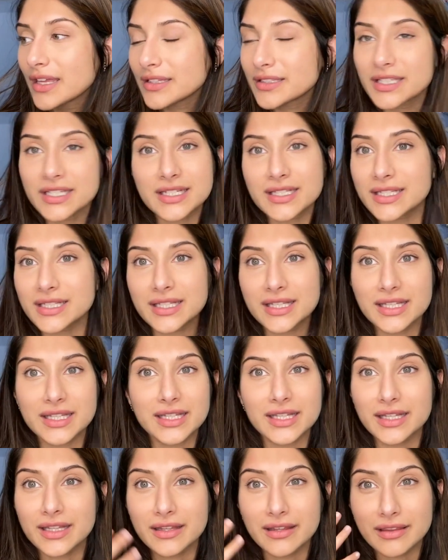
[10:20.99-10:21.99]
just
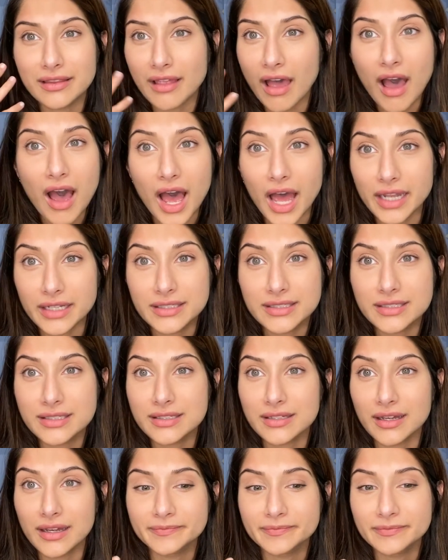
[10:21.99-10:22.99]

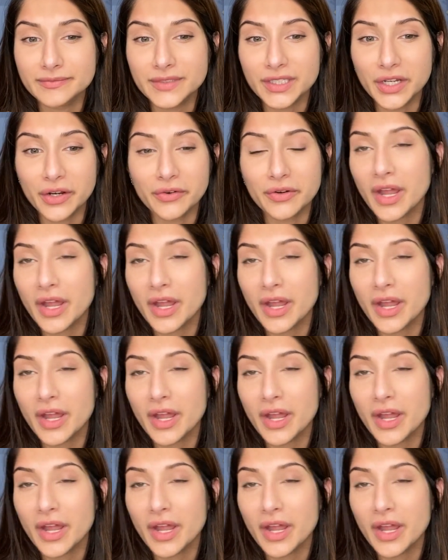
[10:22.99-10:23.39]
thoughts, you know,